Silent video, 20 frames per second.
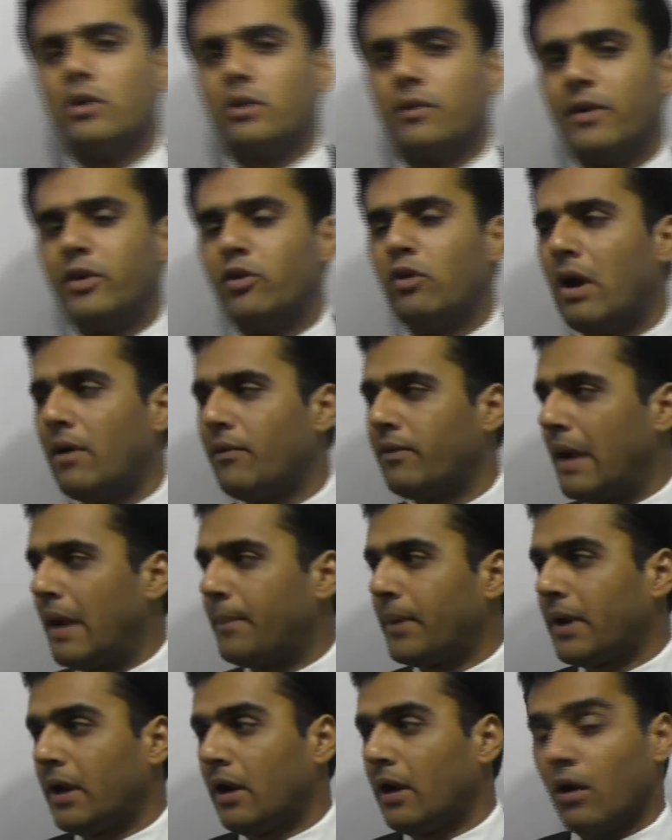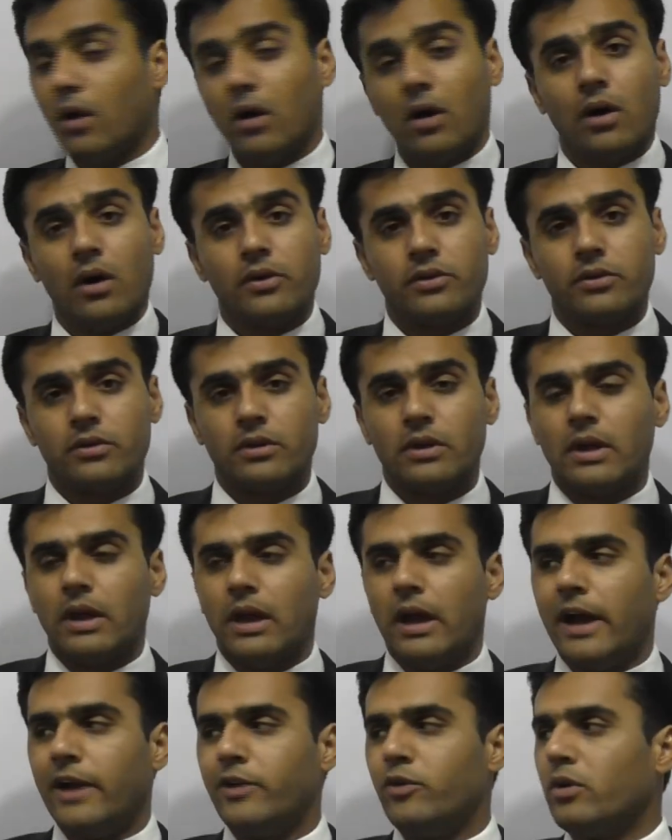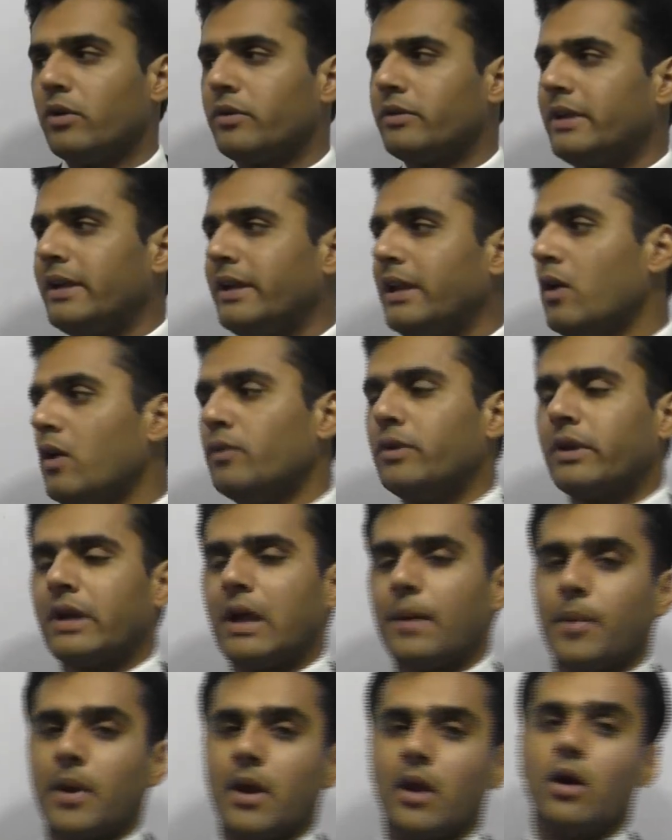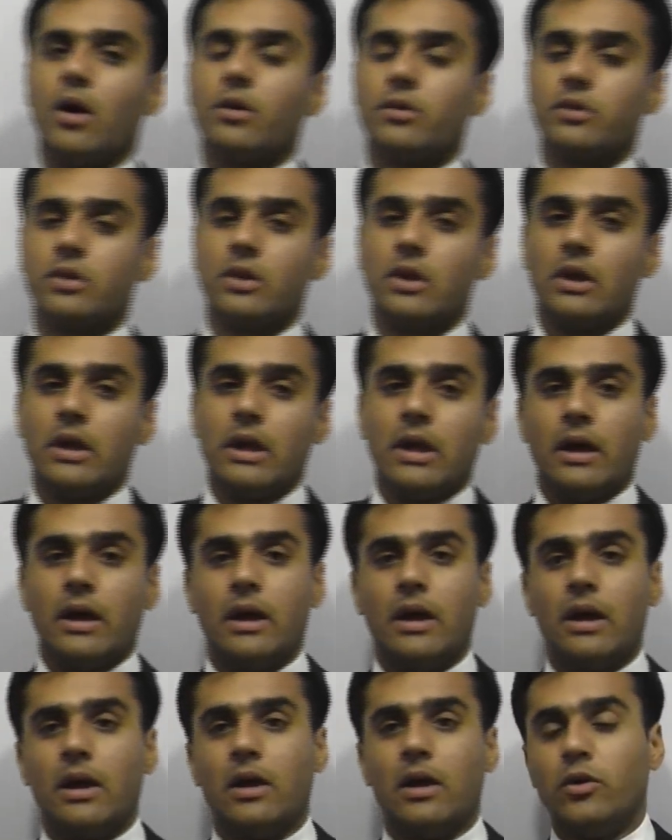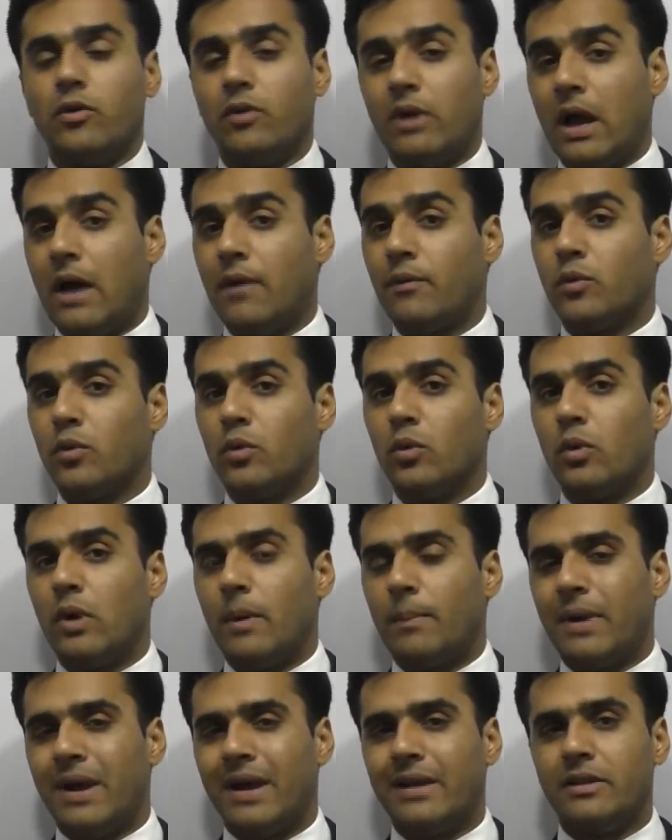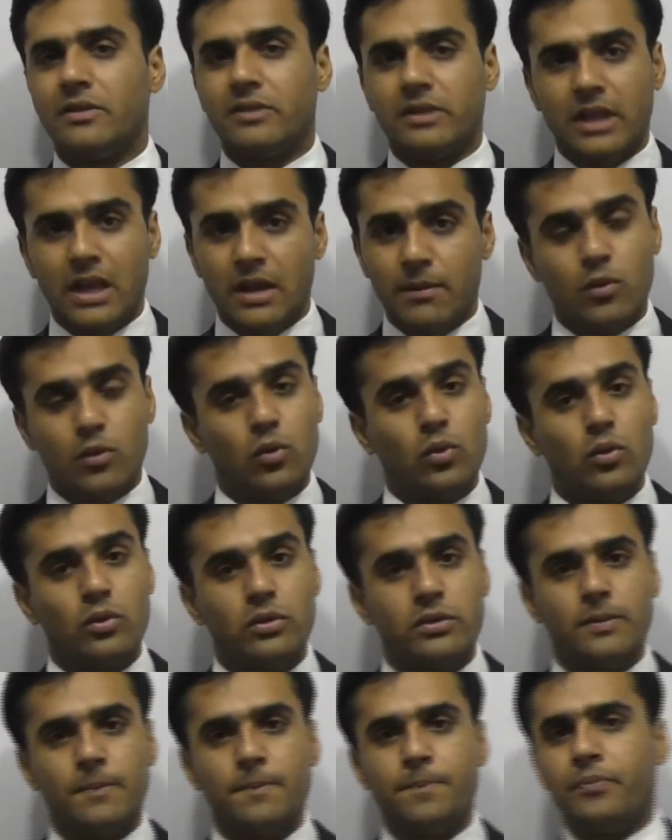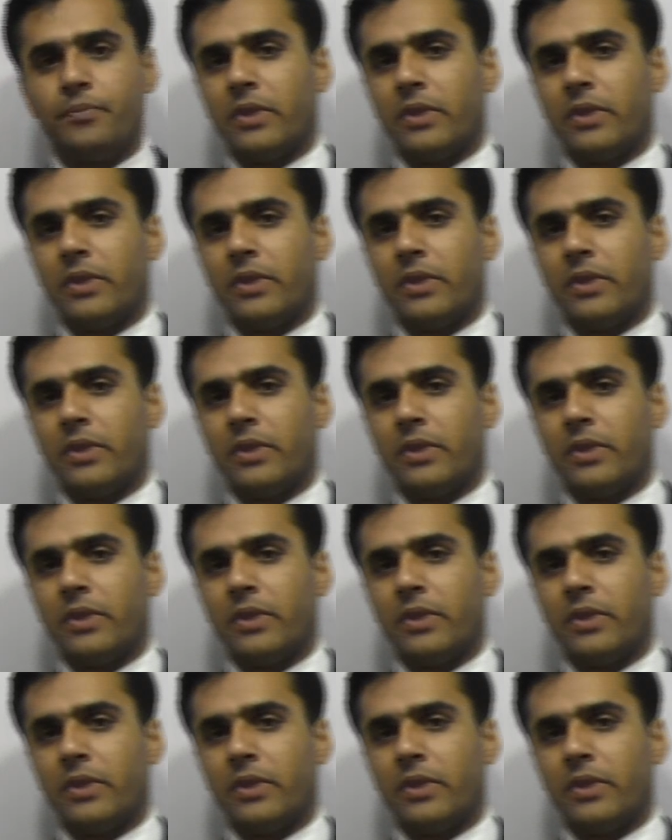So when you have capital loss and you are setting off the capital loss, you will have to apply the same rules.